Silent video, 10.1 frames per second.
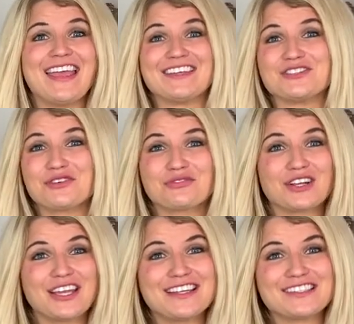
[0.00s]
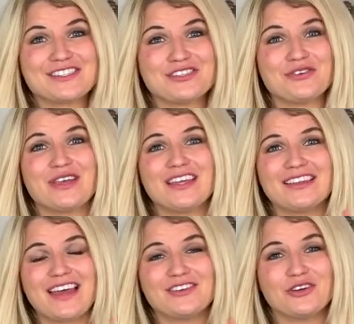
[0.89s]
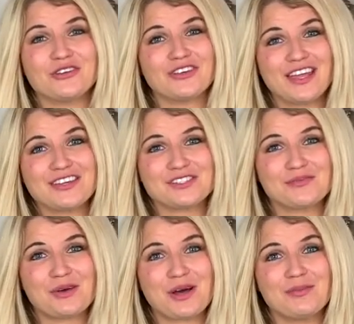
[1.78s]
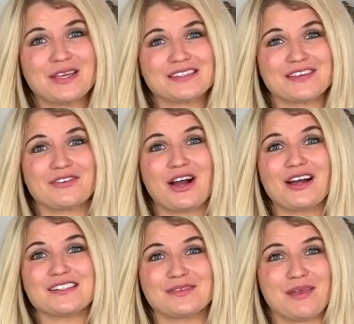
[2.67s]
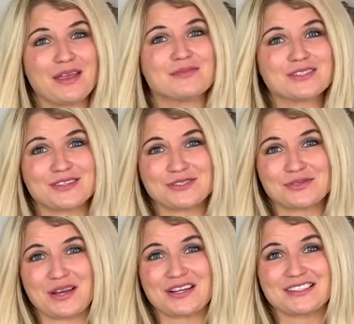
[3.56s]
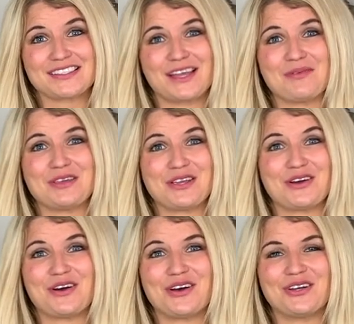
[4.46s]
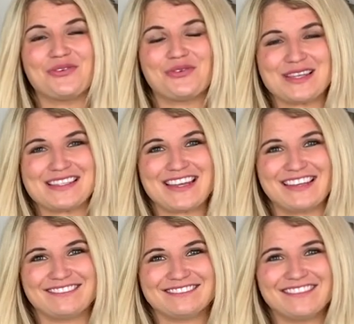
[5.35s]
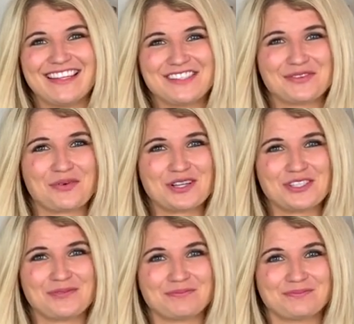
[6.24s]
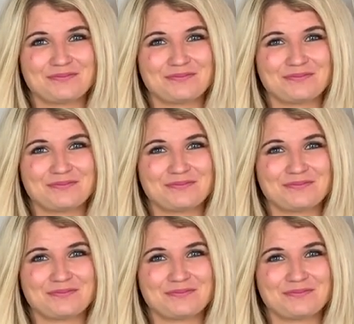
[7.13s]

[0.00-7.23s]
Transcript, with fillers: And don't forget to hit that notification bell because I've got some Amazon sweaters coming on Wednesday. Thanks for watching.